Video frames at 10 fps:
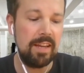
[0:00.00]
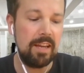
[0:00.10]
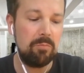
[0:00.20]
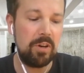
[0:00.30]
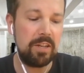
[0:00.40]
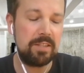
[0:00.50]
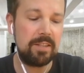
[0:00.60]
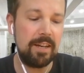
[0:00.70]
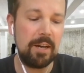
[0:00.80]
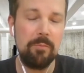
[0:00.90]
But
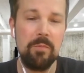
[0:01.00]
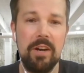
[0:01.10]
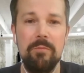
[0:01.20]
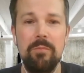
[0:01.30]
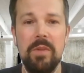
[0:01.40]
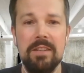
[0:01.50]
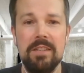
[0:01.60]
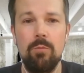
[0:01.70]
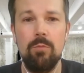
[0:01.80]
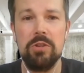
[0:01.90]

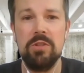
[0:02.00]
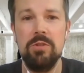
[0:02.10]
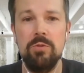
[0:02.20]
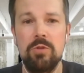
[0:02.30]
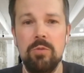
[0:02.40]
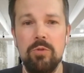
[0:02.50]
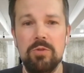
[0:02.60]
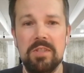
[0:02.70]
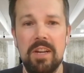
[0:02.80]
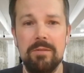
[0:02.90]
Antti, what do you do to
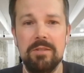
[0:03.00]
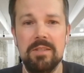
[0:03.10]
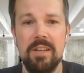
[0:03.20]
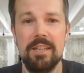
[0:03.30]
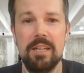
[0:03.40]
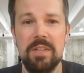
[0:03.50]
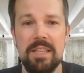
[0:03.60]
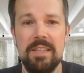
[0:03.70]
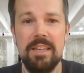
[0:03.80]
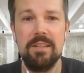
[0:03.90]
boost startups
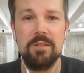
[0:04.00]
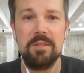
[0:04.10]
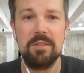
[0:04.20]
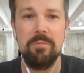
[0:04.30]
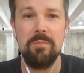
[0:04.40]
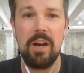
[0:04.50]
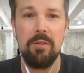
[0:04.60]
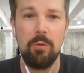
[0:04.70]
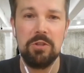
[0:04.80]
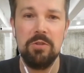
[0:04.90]
and the ecosystem?
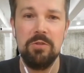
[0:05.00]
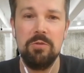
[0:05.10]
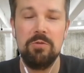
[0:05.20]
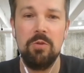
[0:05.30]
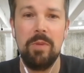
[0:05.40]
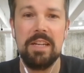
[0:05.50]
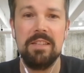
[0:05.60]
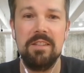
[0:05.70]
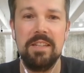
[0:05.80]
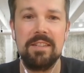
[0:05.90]
What do you do to make
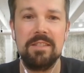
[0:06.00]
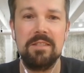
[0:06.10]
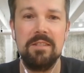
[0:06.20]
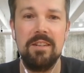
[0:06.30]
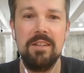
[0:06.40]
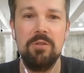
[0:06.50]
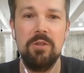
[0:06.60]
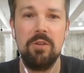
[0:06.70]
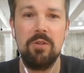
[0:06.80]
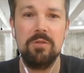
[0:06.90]
the next
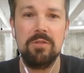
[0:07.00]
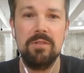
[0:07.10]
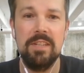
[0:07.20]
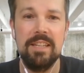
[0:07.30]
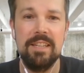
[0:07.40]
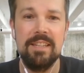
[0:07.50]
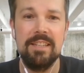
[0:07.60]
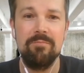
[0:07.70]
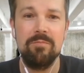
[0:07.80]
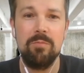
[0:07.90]
unicorns
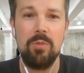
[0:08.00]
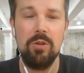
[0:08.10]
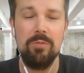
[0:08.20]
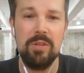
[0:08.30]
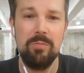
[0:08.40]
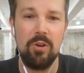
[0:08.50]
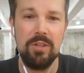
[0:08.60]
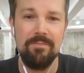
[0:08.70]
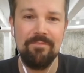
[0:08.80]
be born?